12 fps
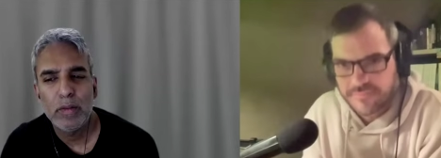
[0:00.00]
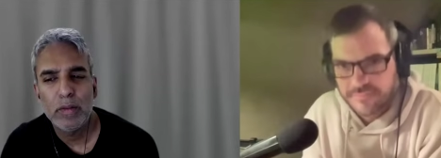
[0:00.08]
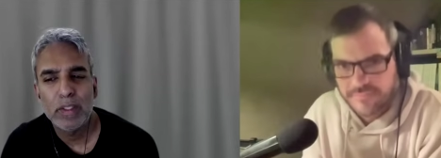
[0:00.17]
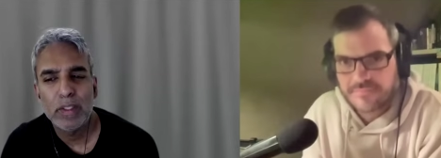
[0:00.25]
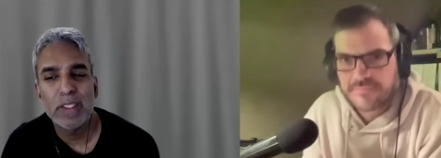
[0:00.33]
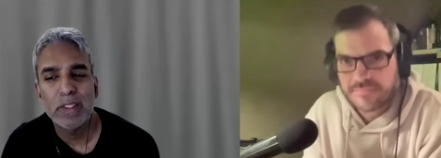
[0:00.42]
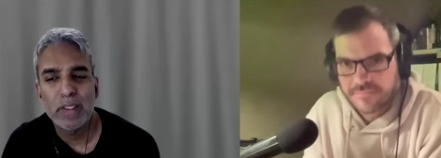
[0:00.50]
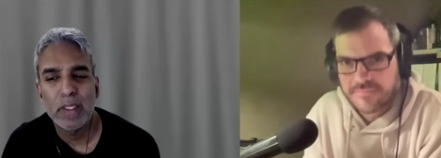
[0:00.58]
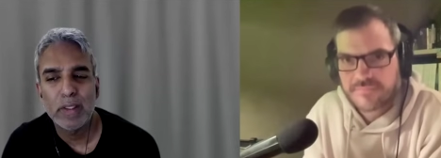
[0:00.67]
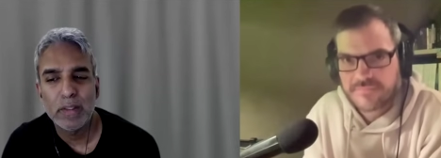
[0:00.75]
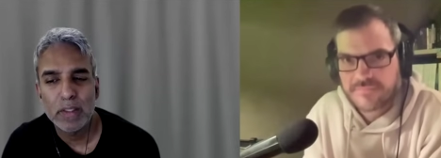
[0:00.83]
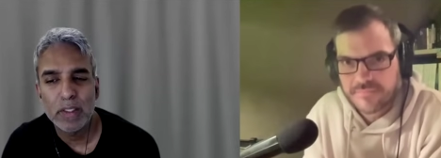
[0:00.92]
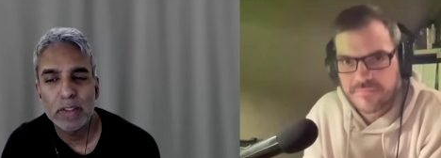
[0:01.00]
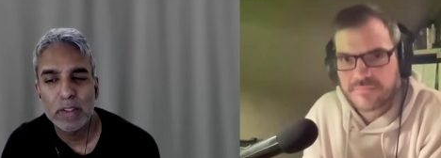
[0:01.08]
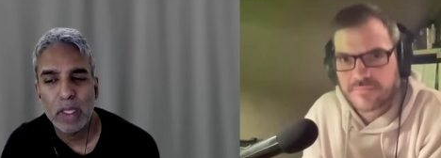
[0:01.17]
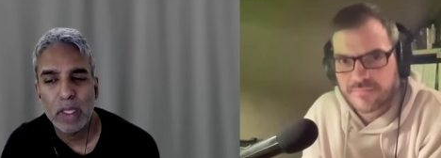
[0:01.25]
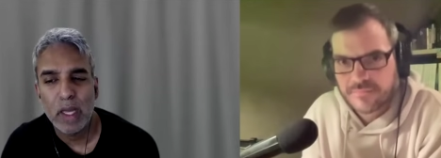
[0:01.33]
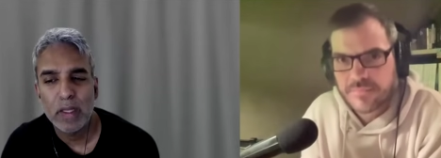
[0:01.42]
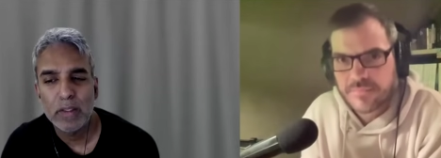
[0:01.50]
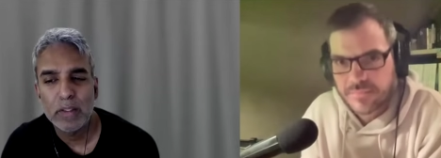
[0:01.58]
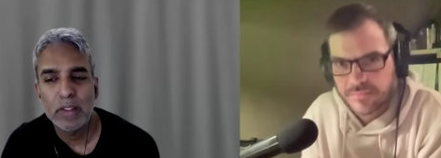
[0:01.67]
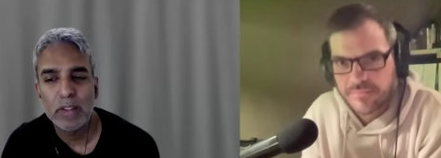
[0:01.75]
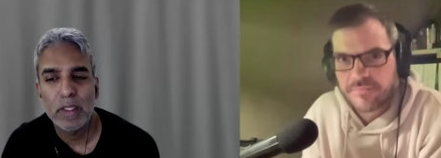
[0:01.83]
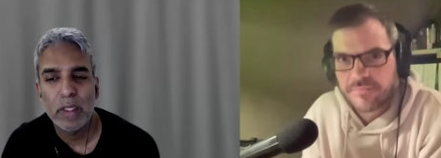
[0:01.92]
Speaker 1: since that since that
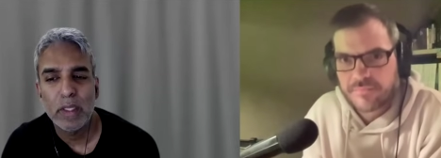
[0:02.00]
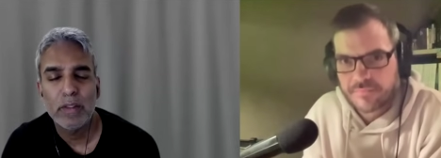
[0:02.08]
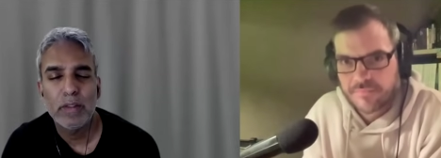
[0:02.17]
since then.